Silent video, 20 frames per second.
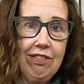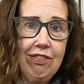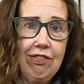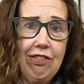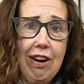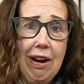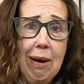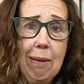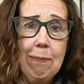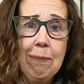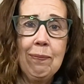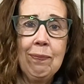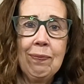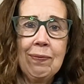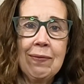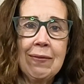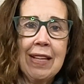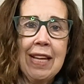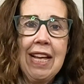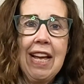from
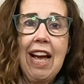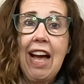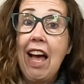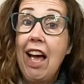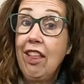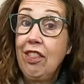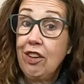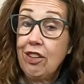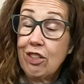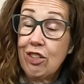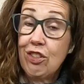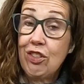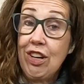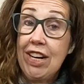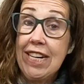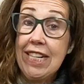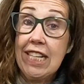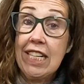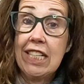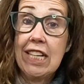other
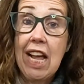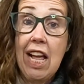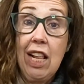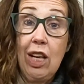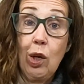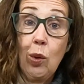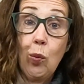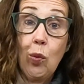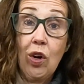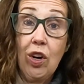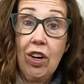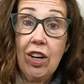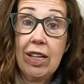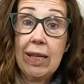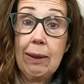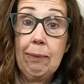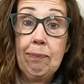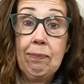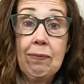stranded colorwork.